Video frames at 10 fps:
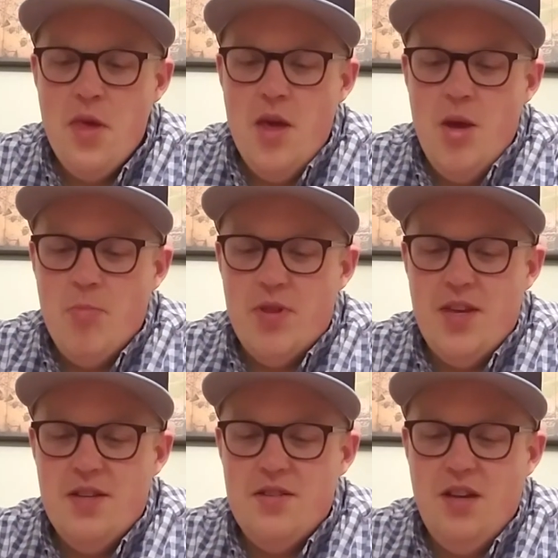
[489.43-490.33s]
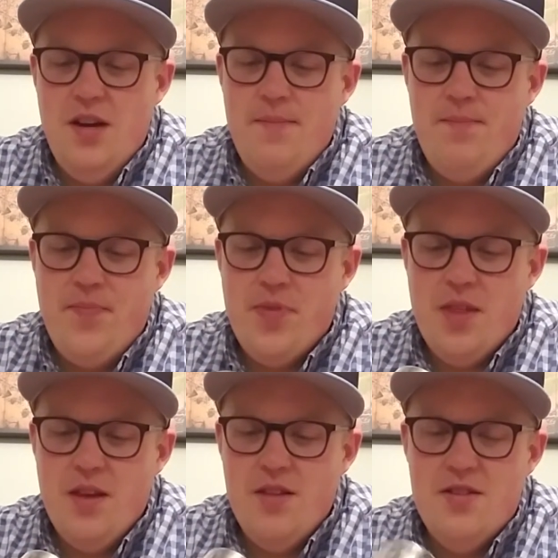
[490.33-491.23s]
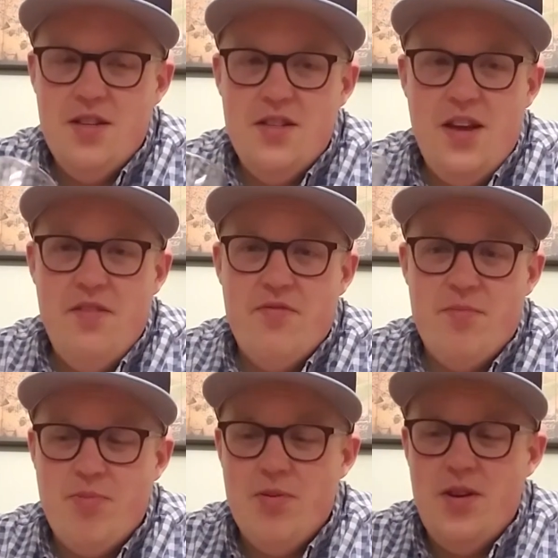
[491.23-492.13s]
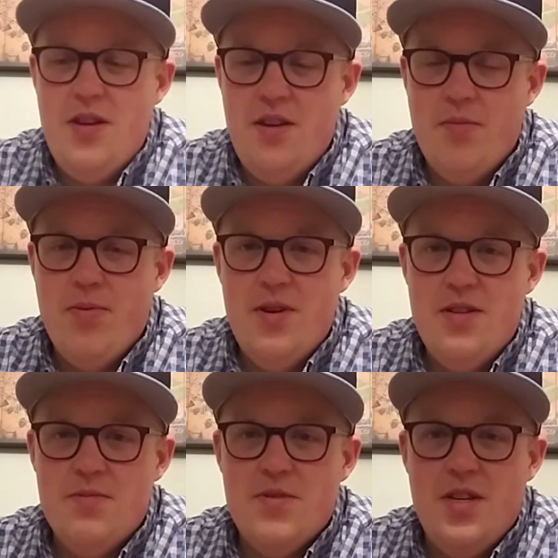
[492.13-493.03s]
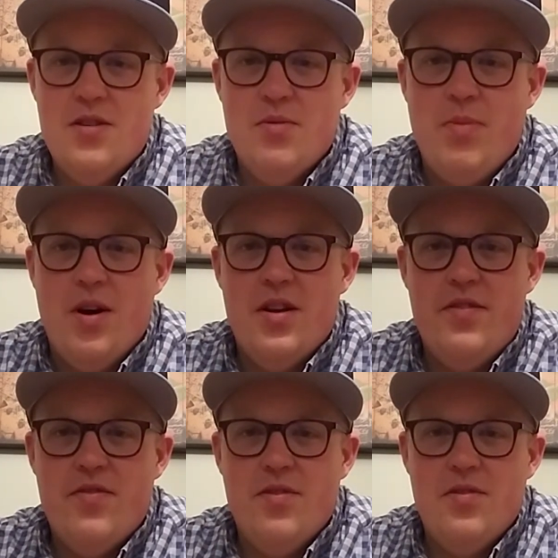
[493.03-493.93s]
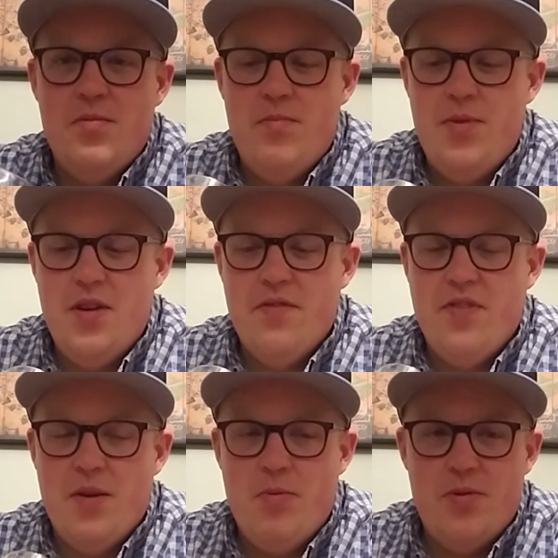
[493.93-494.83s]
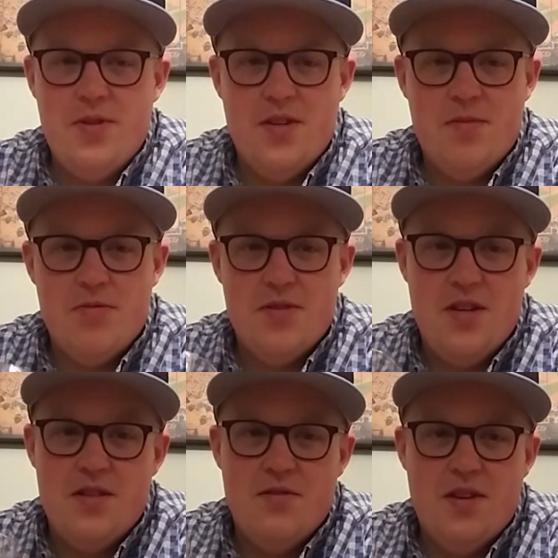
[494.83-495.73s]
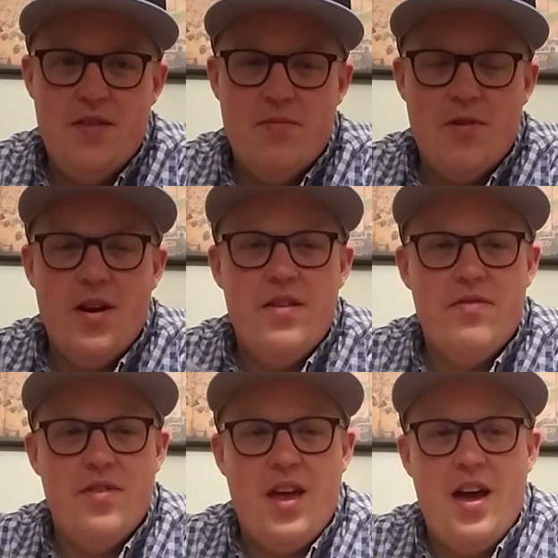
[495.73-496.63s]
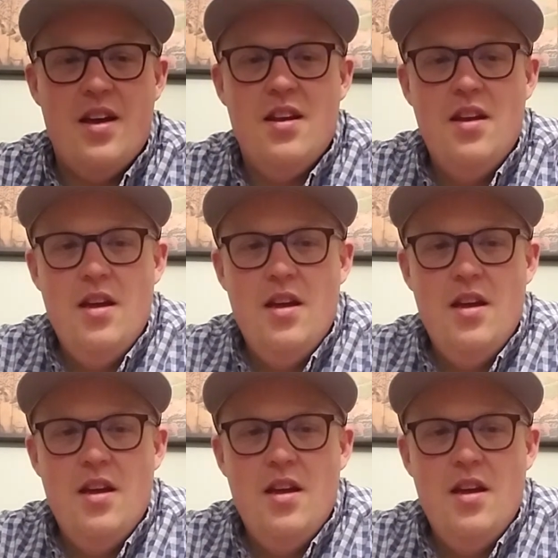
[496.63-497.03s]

But this does have a pretty substantial body for only being 5.6%. So I give them credit for that.